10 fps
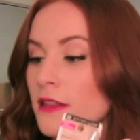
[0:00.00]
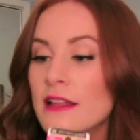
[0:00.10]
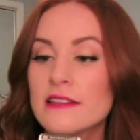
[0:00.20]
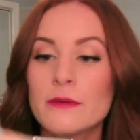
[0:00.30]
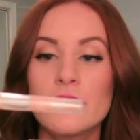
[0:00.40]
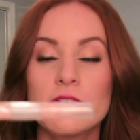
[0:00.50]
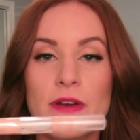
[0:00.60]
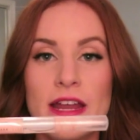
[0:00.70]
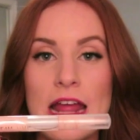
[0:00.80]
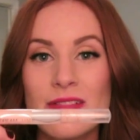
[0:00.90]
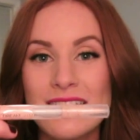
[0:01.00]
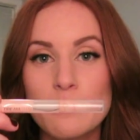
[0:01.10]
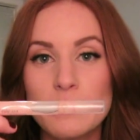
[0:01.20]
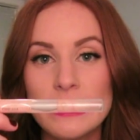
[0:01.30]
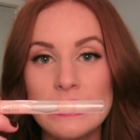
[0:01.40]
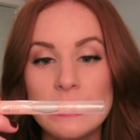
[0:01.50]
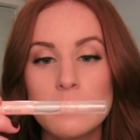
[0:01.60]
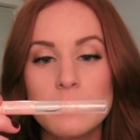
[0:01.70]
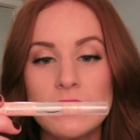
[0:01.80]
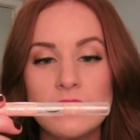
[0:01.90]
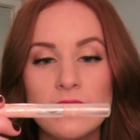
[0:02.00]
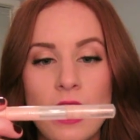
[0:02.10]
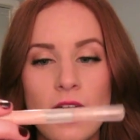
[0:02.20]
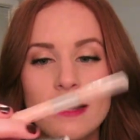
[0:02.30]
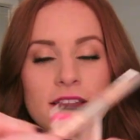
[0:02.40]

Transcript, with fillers: That's the one that's ran out, like completely, completely gone,